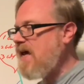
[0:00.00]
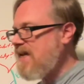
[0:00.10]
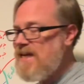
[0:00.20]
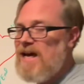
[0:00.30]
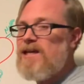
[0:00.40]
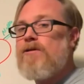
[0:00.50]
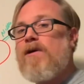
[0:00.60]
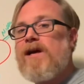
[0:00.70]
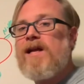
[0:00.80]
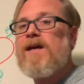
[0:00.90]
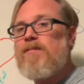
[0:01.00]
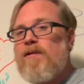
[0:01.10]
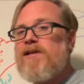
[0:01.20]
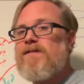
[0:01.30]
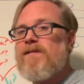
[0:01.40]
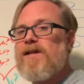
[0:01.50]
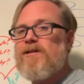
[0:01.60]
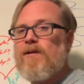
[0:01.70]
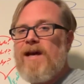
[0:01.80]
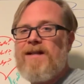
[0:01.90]
And yeah, you are going to get points for this,
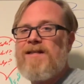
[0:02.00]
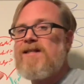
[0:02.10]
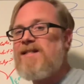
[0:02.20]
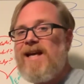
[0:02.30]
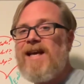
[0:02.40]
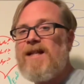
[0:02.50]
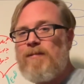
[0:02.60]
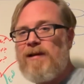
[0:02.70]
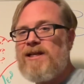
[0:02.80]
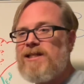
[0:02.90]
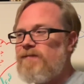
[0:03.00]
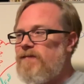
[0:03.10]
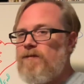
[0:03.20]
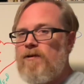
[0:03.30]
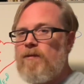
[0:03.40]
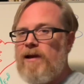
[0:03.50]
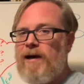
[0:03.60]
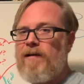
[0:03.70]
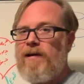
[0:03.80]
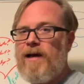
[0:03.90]
okay? This is taking the place of a formal
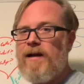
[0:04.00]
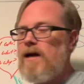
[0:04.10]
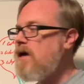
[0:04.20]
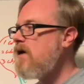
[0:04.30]
outline.